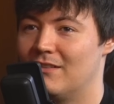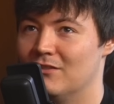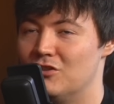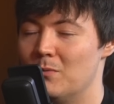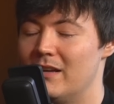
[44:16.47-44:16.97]

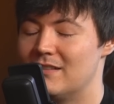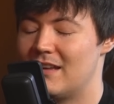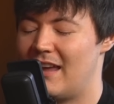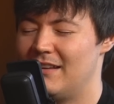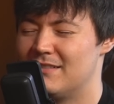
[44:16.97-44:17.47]
doing it
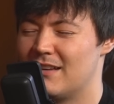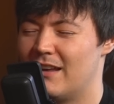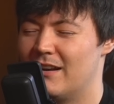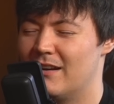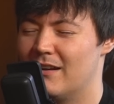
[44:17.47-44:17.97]
to Ace
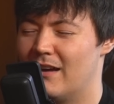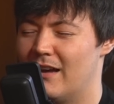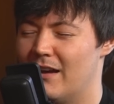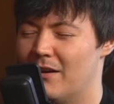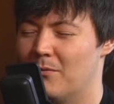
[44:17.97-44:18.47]
and
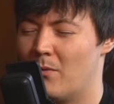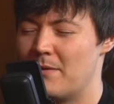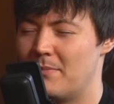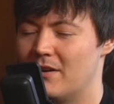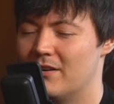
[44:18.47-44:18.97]

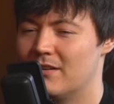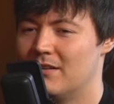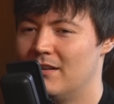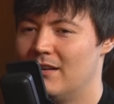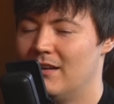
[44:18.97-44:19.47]
Whitebeard
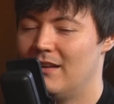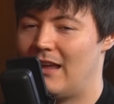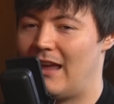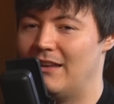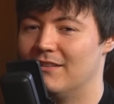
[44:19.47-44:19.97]

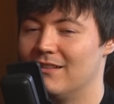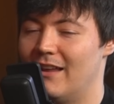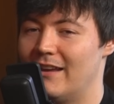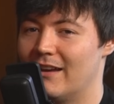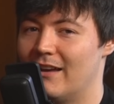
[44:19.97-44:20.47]
is
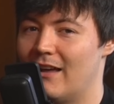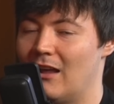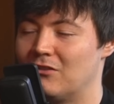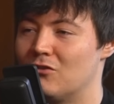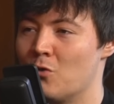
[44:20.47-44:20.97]
like a
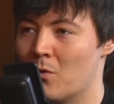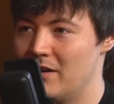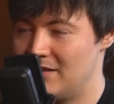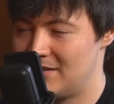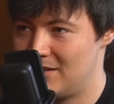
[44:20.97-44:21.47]

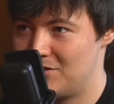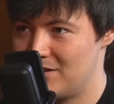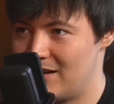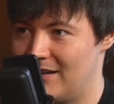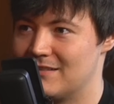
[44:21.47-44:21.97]
story
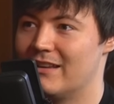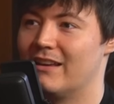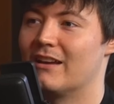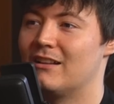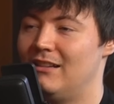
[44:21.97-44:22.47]
decision, and it's
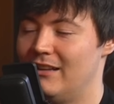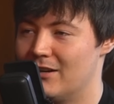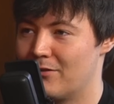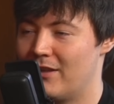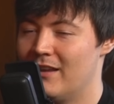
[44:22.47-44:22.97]
like a
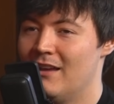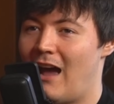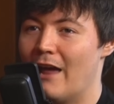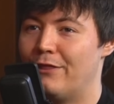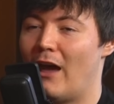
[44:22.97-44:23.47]
clear thing.
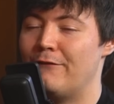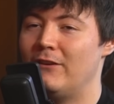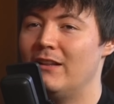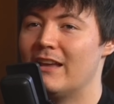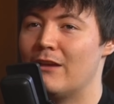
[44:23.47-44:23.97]
I
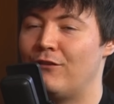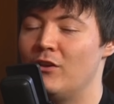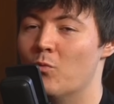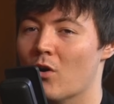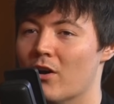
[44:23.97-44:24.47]
feel like if
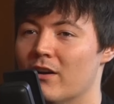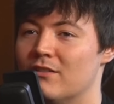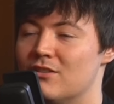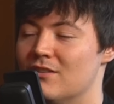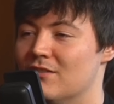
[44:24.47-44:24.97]
he were
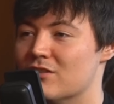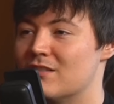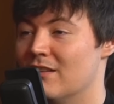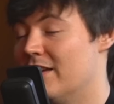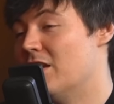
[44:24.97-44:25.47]
to
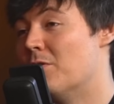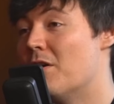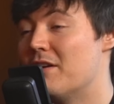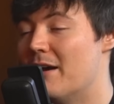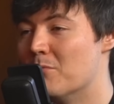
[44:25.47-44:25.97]
just like
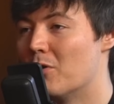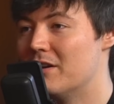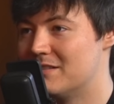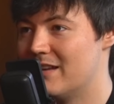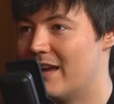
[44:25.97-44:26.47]

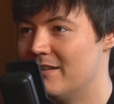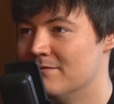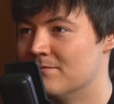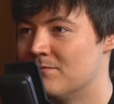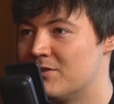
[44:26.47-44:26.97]
Moria's dead,
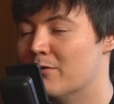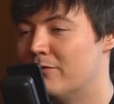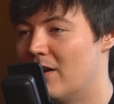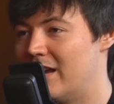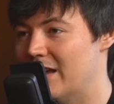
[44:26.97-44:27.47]
so
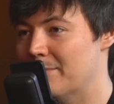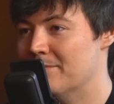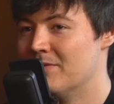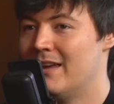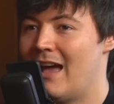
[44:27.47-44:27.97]
fuck
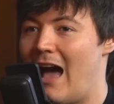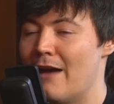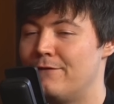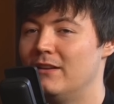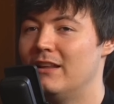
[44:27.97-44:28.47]
him.
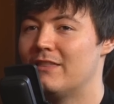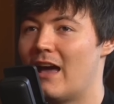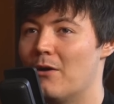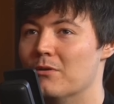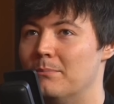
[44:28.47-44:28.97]
I feel like
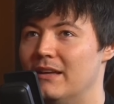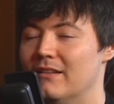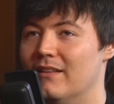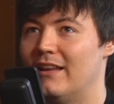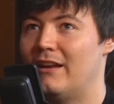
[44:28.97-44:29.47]
that would be
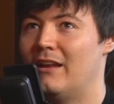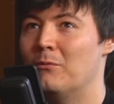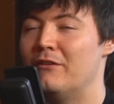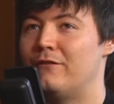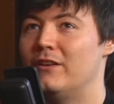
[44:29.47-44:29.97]
it
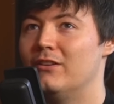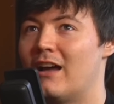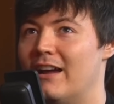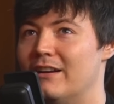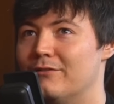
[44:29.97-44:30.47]
would feel
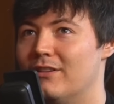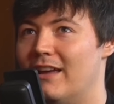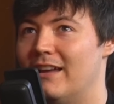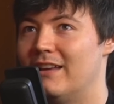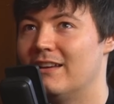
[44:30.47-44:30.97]
kind of
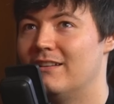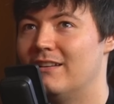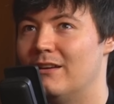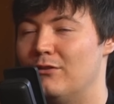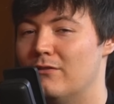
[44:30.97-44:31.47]
like
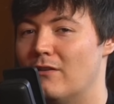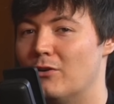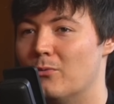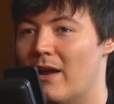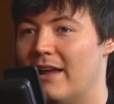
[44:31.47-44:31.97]
if you've
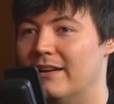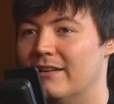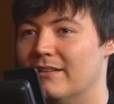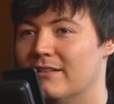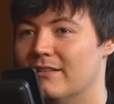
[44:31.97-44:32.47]
ever read